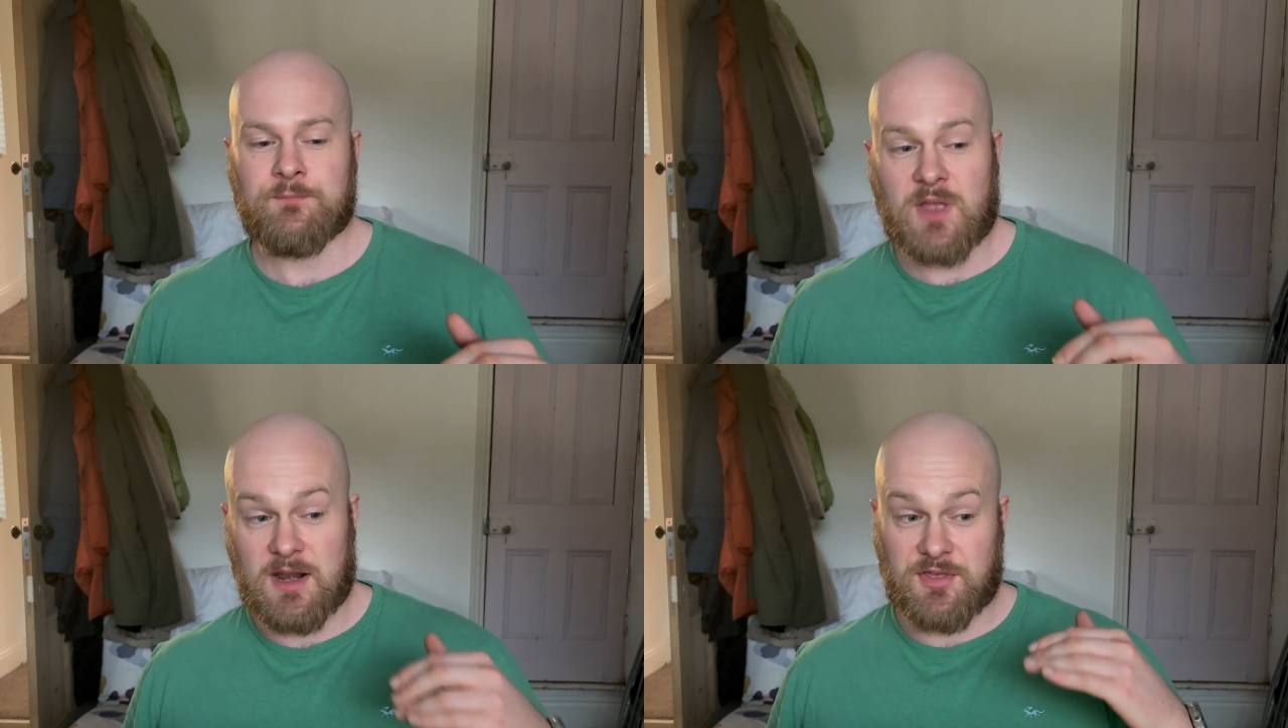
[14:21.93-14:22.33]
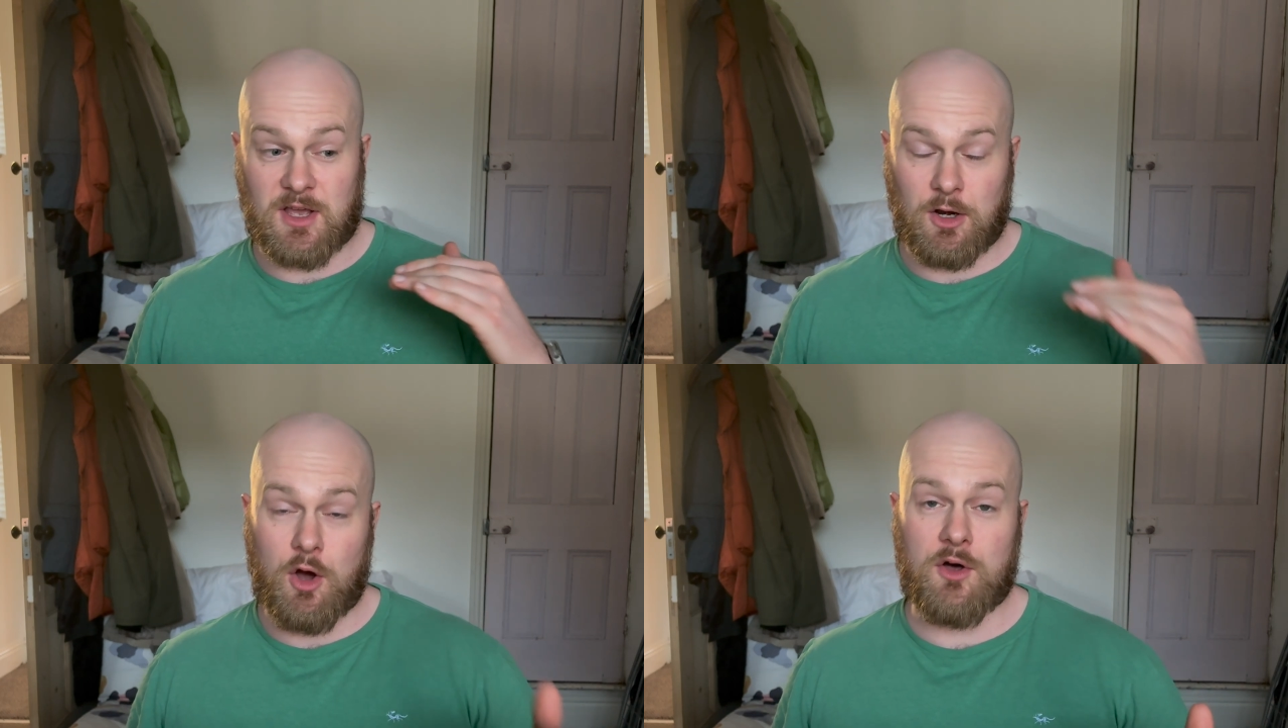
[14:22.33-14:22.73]
And I think a
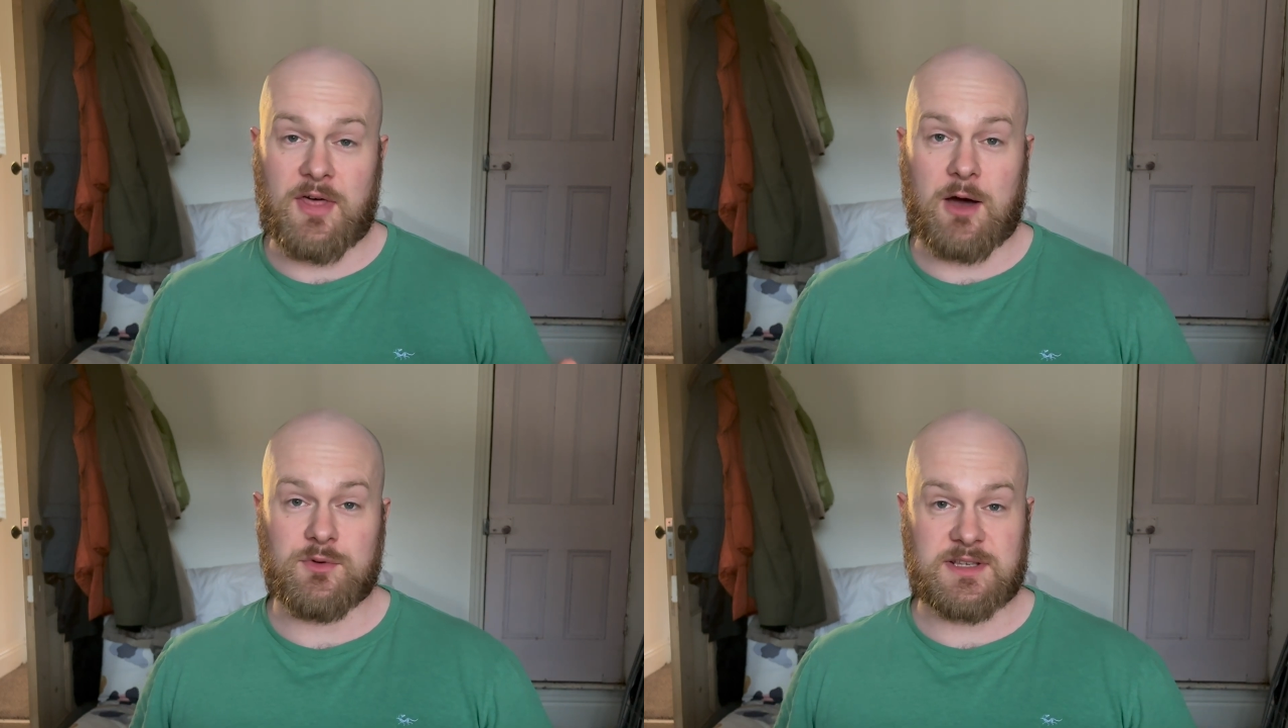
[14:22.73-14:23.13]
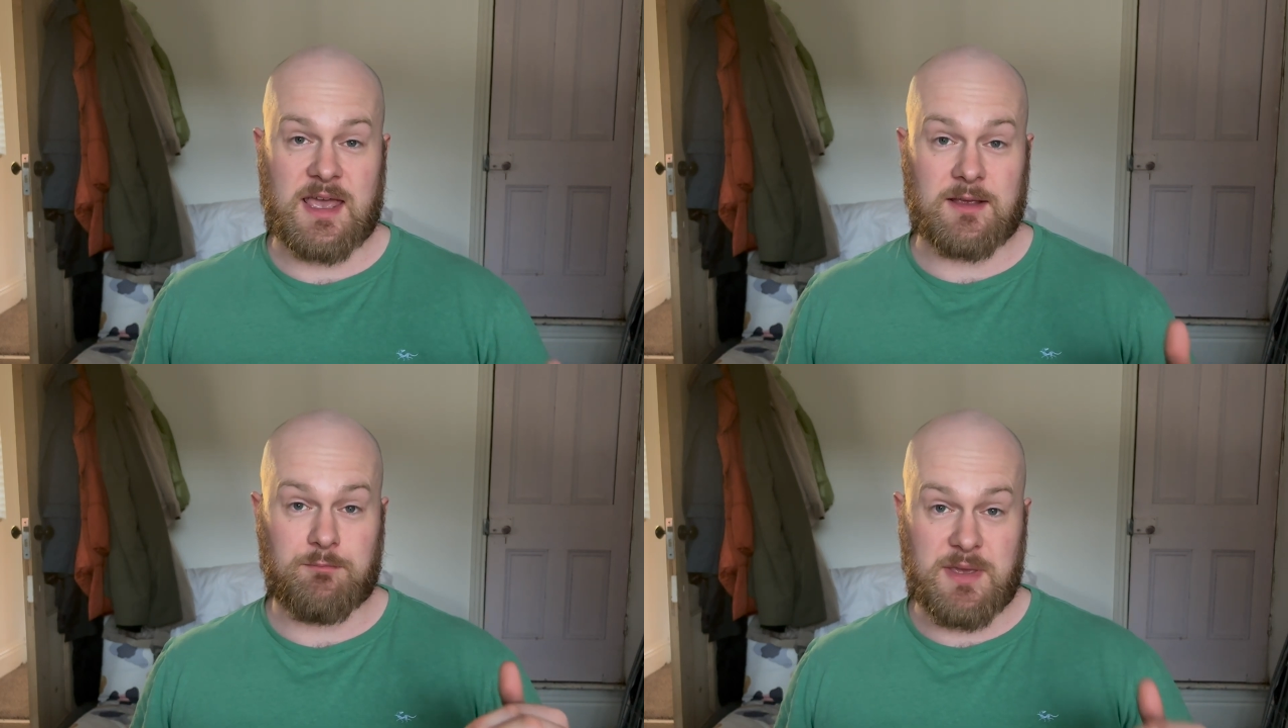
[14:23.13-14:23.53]
lot of that was
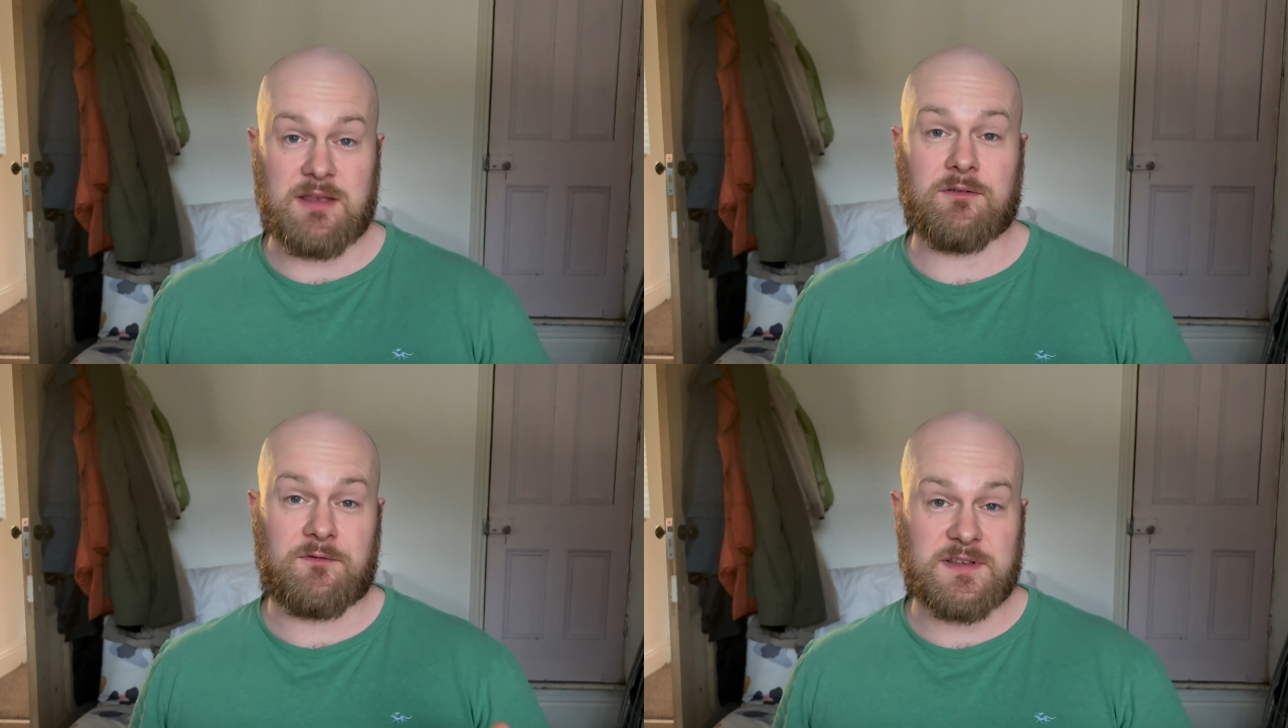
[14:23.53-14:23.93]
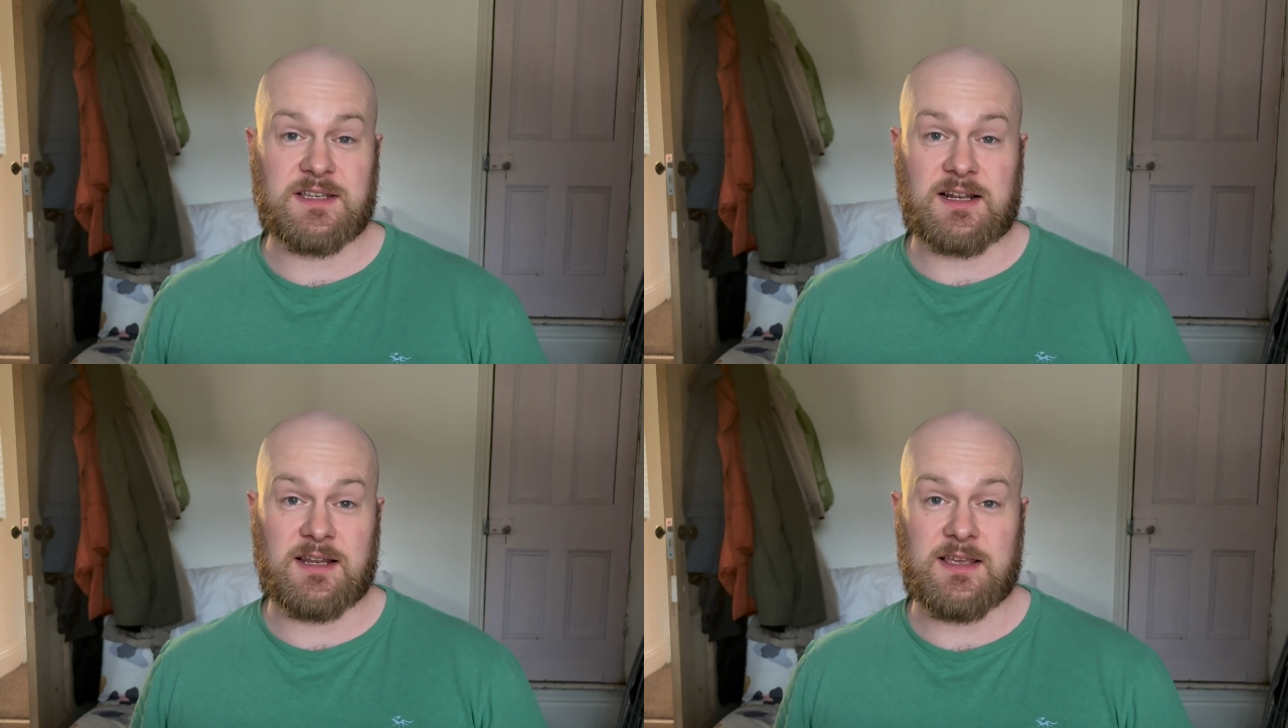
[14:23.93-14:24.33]
getting beaten
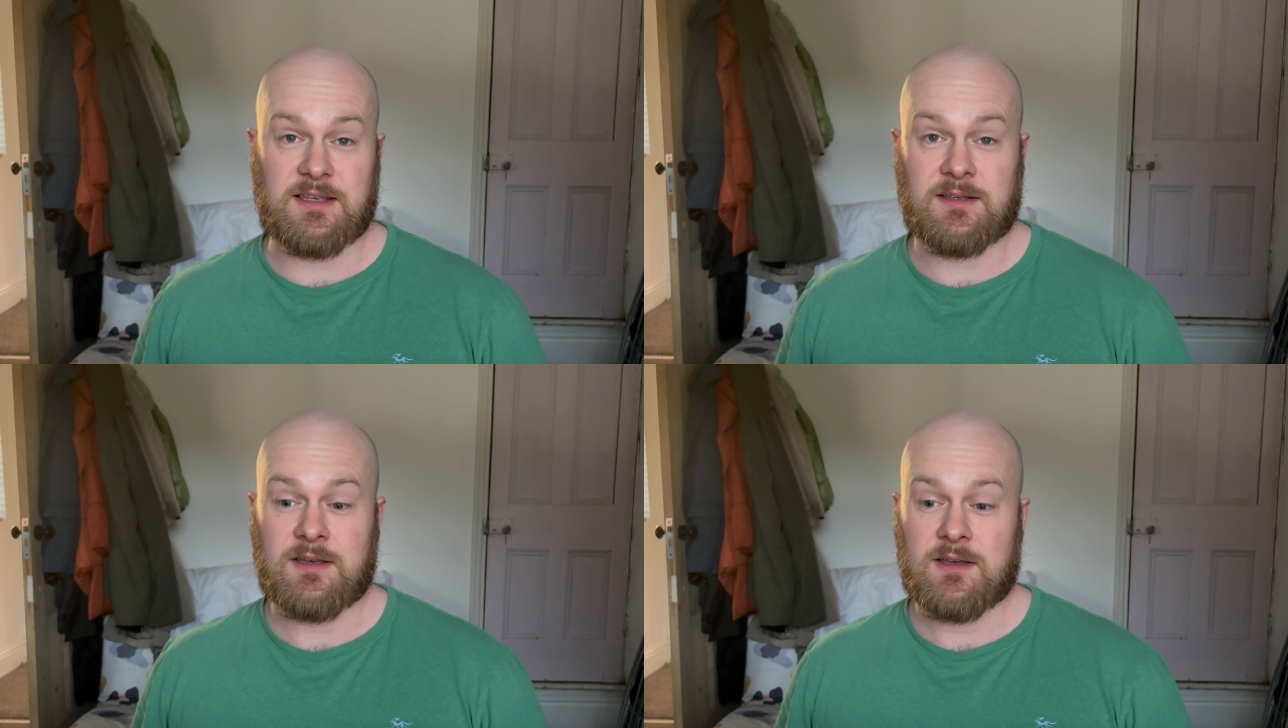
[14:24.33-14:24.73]
physically